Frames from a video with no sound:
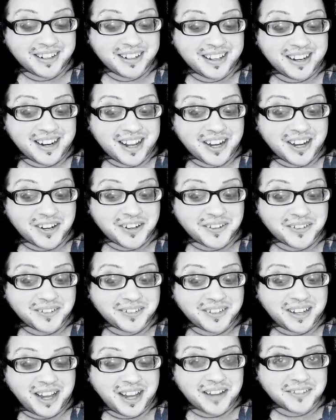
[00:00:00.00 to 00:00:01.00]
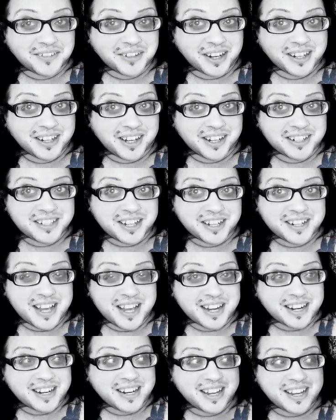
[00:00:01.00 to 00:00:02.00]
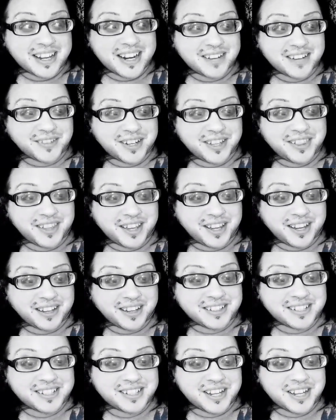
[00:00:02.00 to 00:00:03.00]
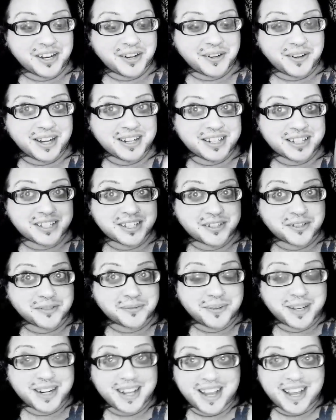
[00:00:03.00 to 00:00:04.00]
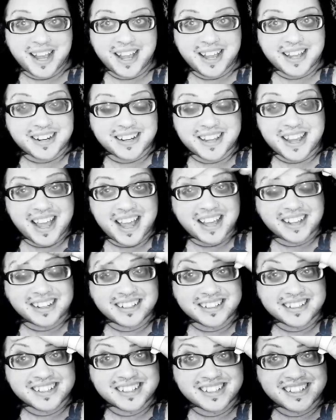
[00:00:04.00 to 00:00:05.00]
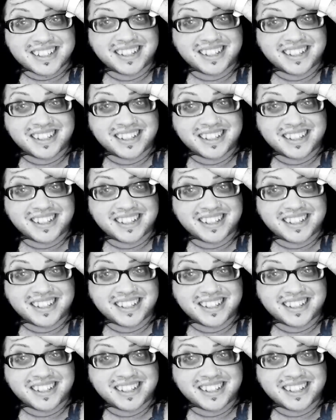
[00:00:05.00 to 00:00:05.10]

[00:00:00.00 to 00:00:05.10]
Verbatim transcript: you know, after I got done editing and everything, so I just went ahead and...